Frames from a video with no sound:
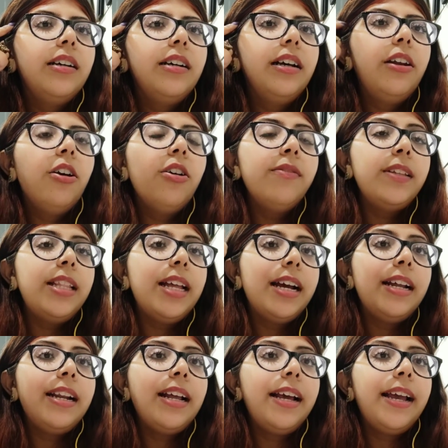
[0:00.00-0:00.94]
Along with
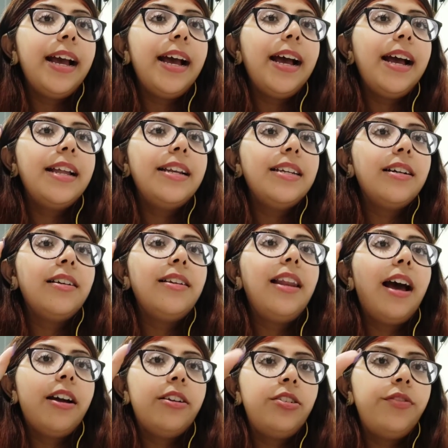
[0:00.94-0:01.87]
that, I had a
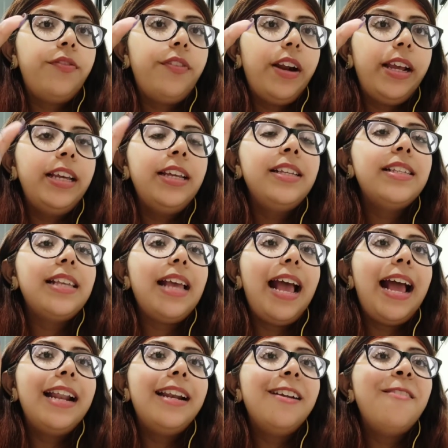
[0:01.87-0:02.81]
large fries
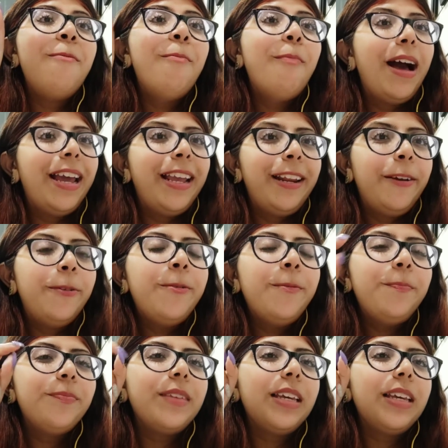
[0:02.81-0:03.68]
and a Milo,